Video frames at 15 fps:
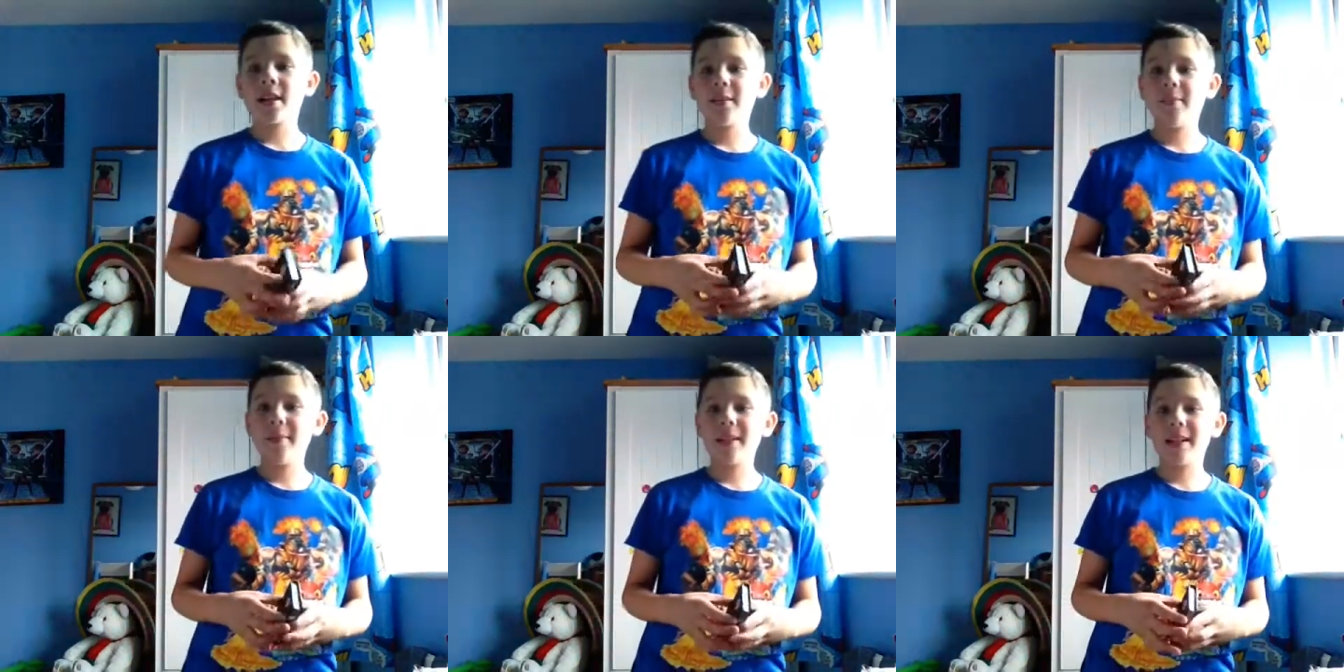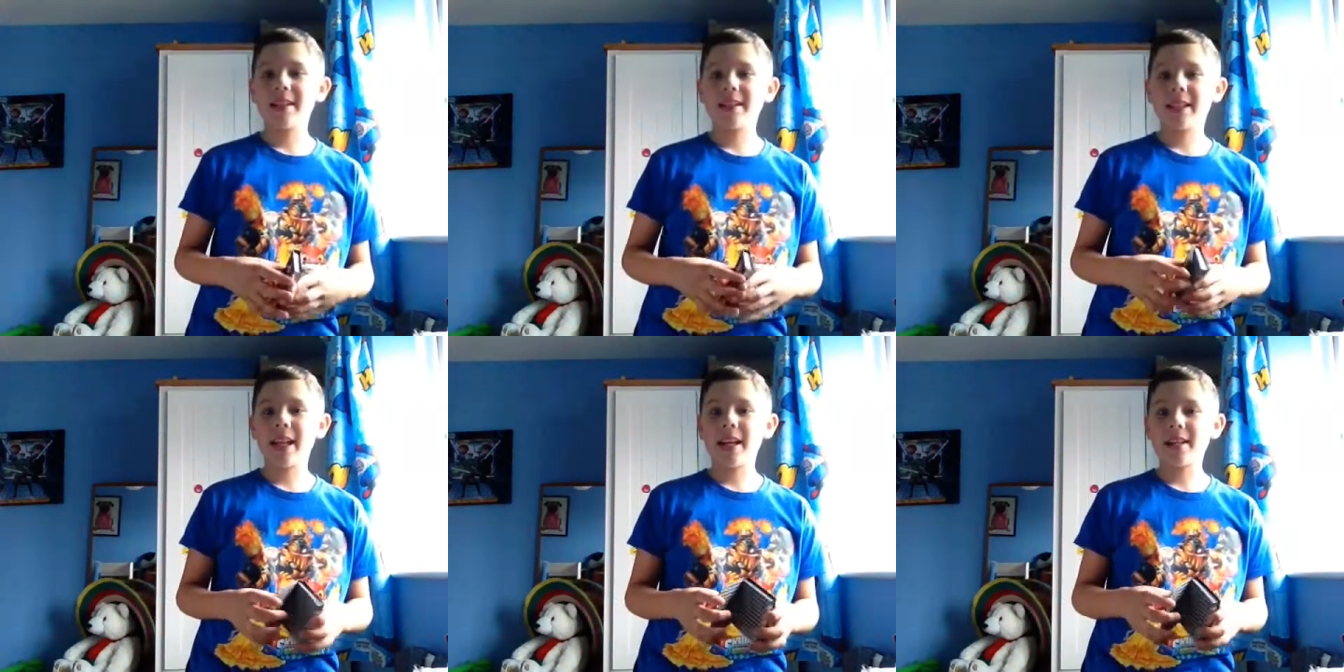give me
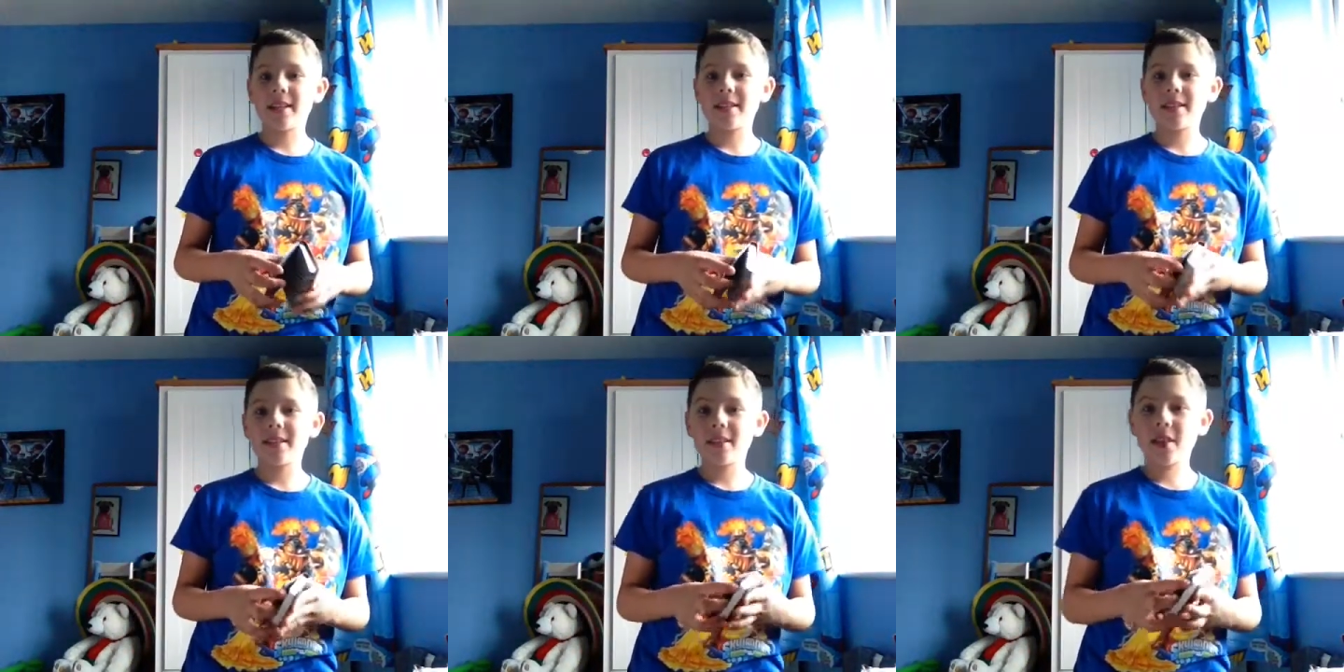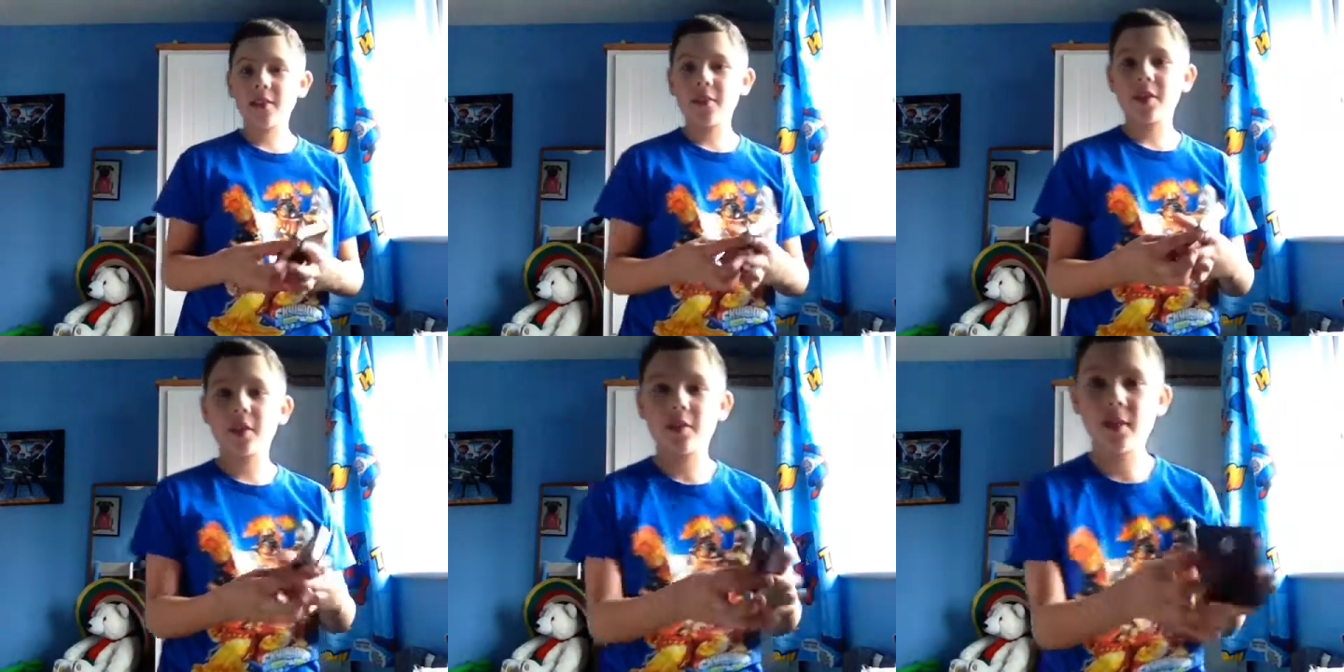like dares and
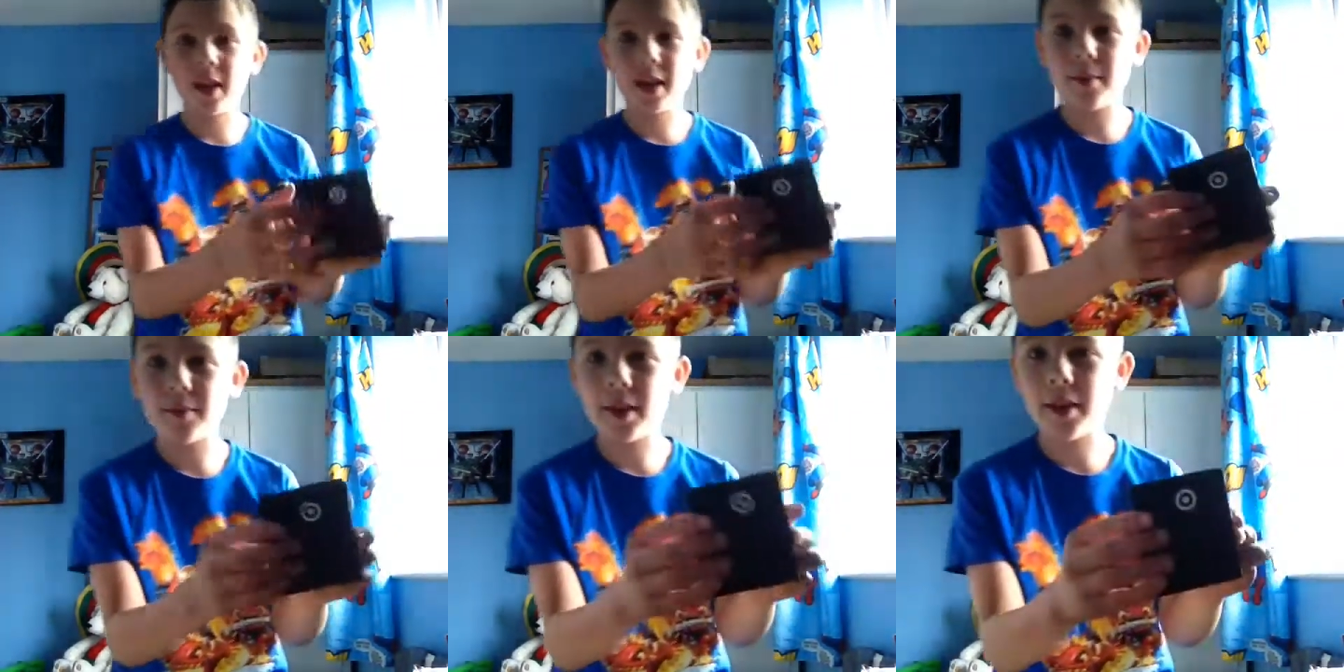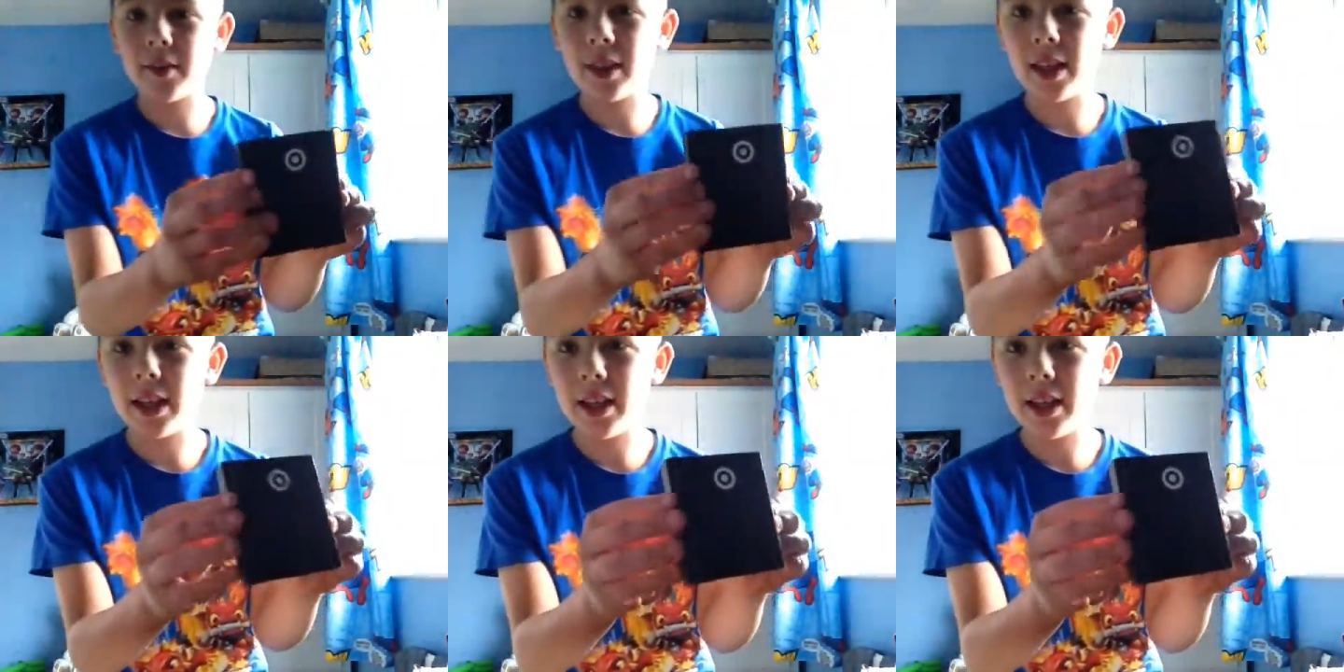stuff, and I'll write them down in